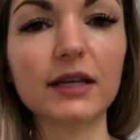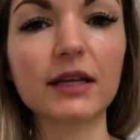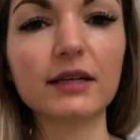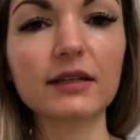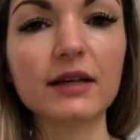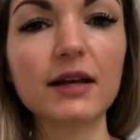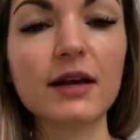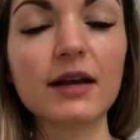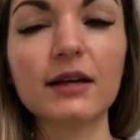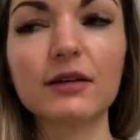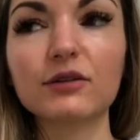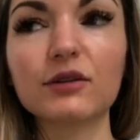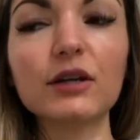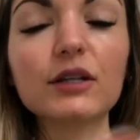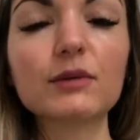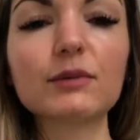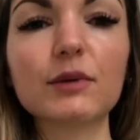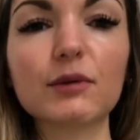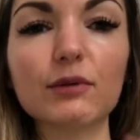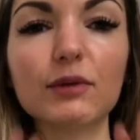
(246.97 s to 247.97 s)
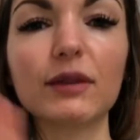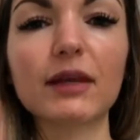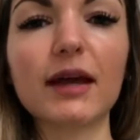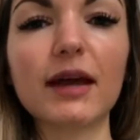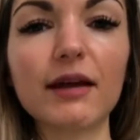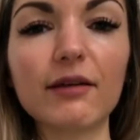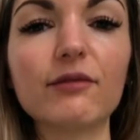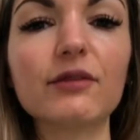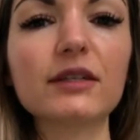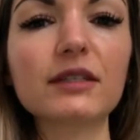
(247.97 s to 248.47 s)
And trust me, with
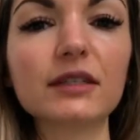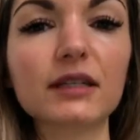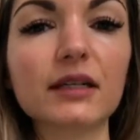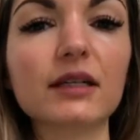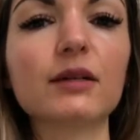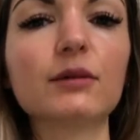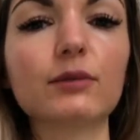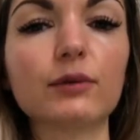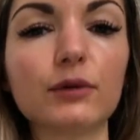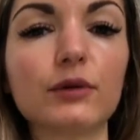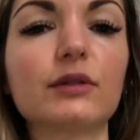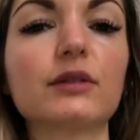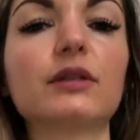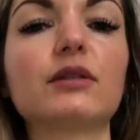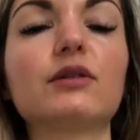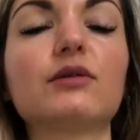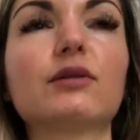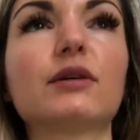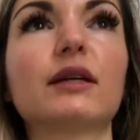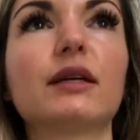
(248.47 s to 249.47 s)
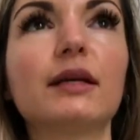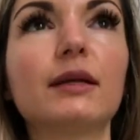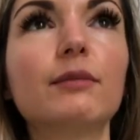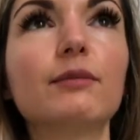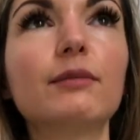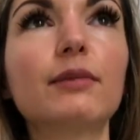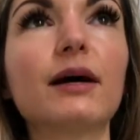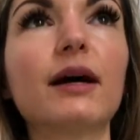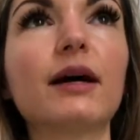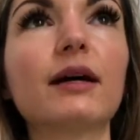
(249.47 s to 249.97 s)
every single person you can
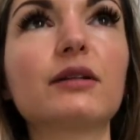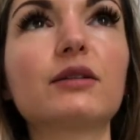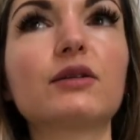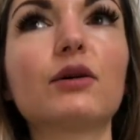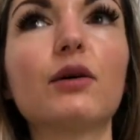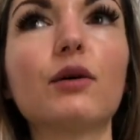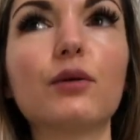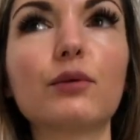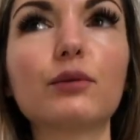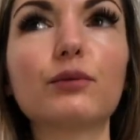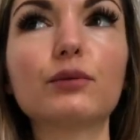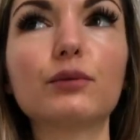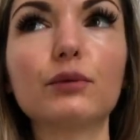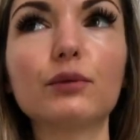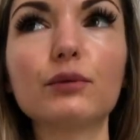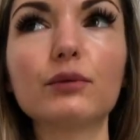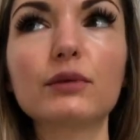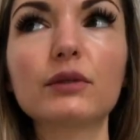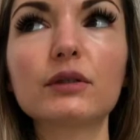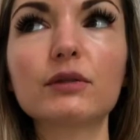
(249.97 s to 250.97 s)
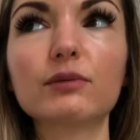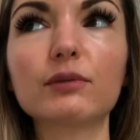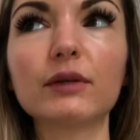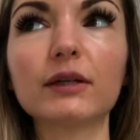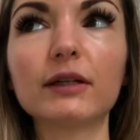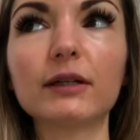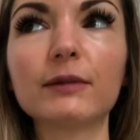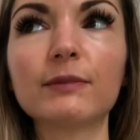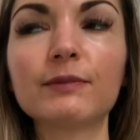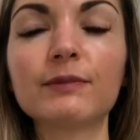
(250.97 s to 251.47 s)
impact, your own wounds
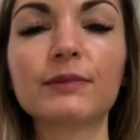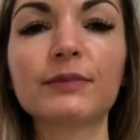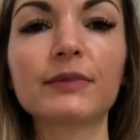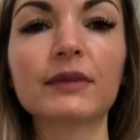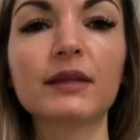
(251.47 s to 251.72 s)
will